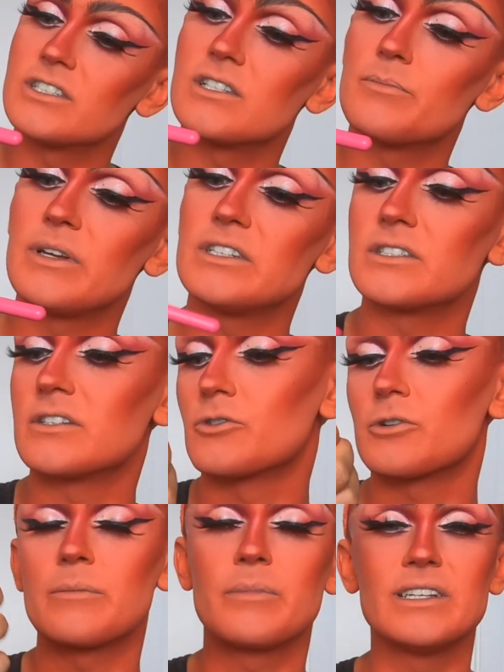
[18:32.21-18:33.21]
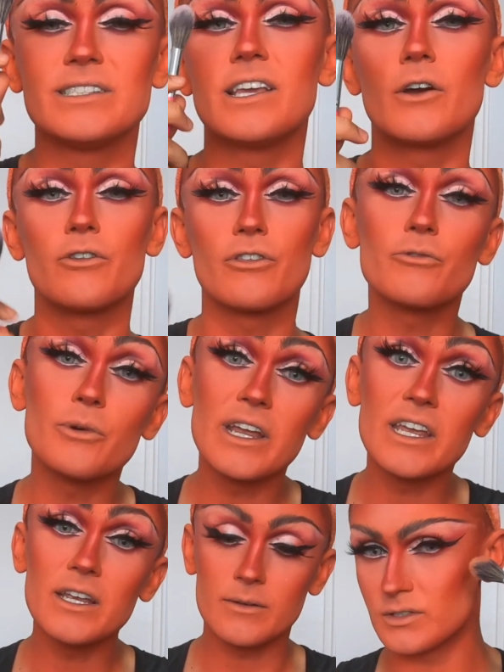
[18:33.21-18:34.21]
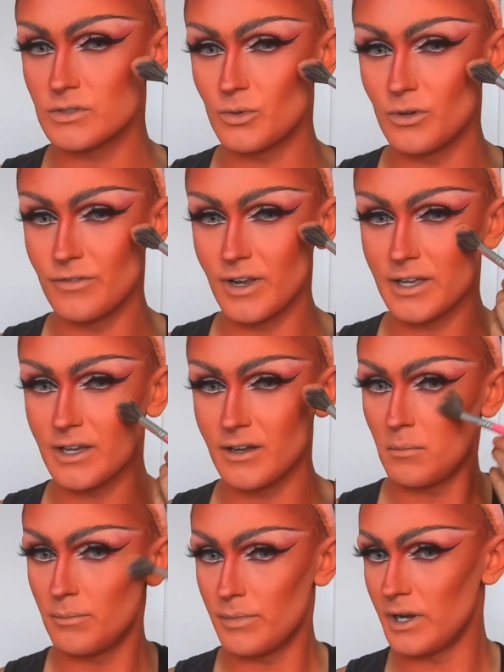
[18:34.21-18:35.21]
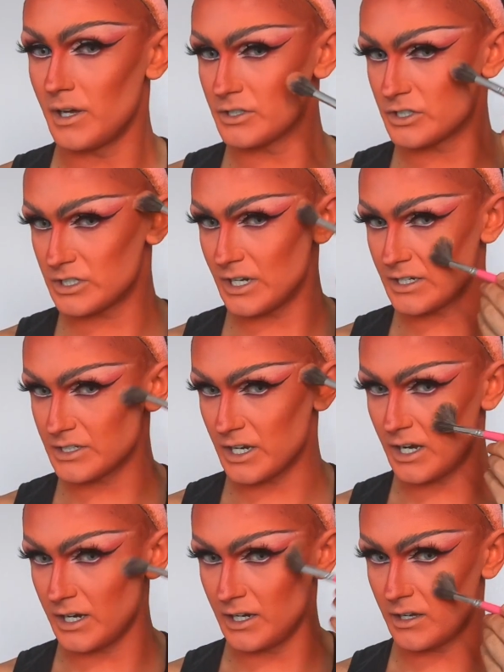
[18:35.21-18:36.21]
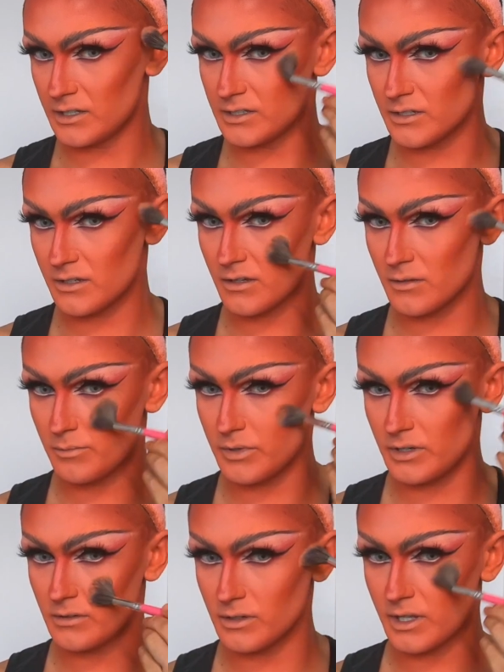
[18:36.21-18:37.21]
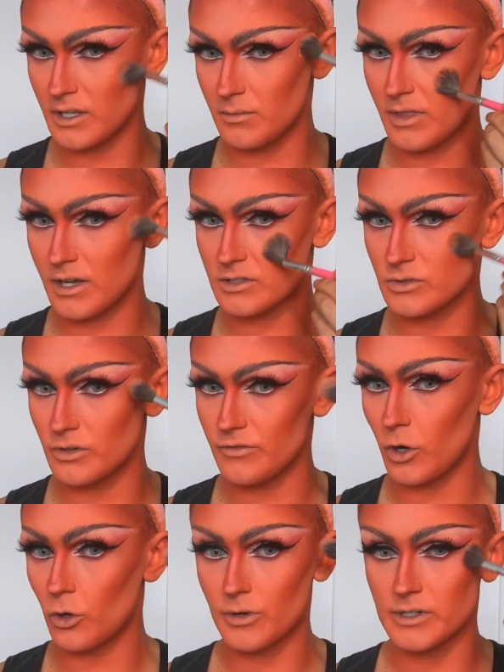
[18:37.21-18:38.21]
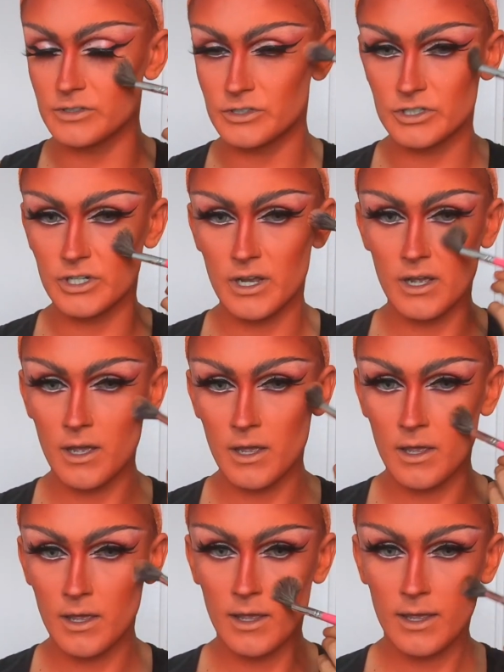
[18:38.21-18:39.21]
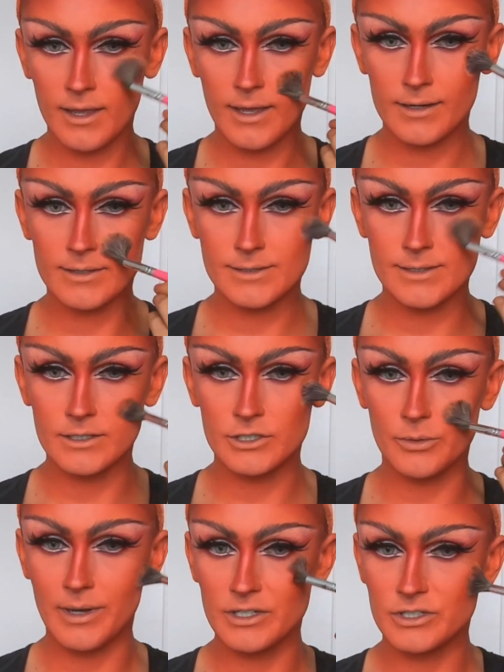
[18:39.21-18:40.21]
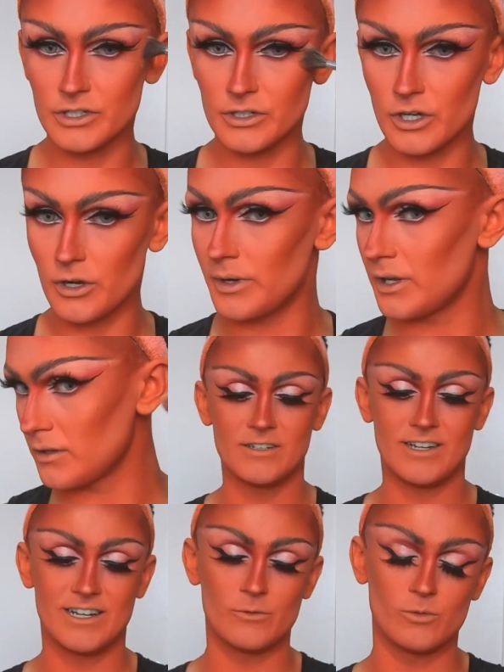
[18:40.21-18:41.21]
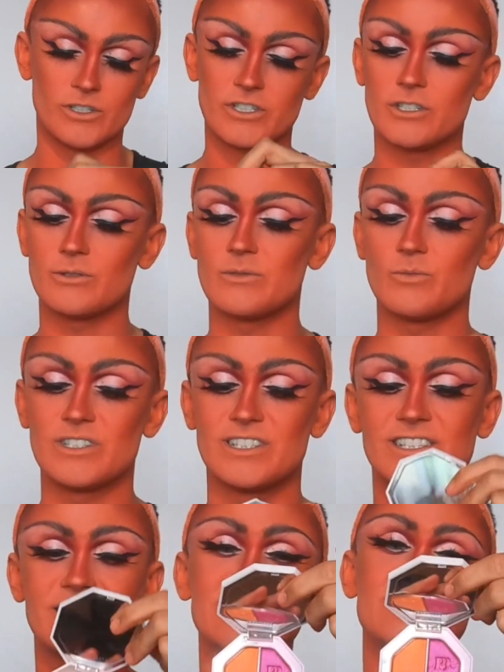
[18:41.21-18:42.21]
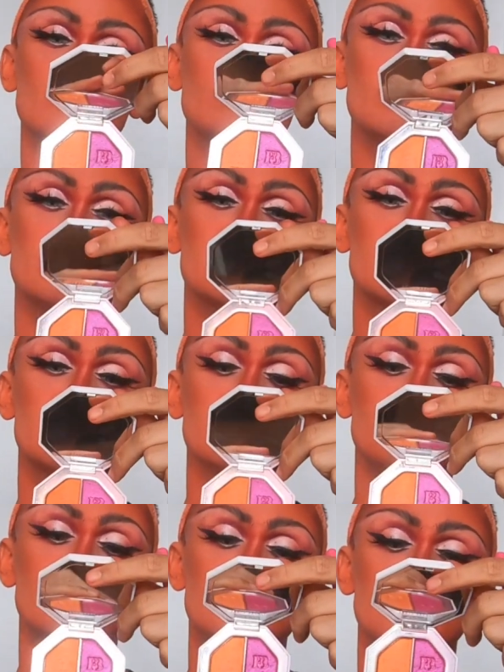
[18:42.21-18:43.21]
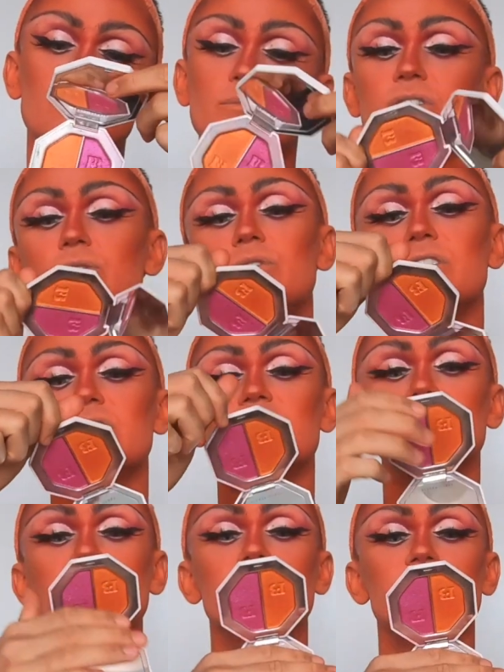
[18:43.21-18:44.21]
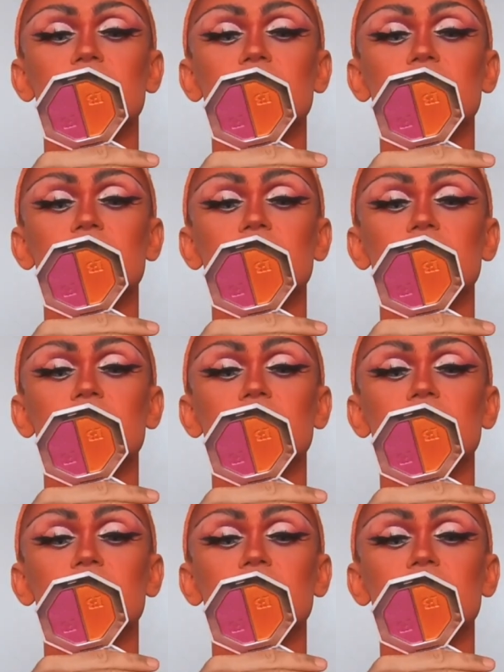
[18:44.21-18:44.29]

is a Peaches and Cream PC03. It's sort of like a blush slash highlighter, but it'll keep that sort of orange kind of situation going. I want to go in with this one. This is the Fenty Beauty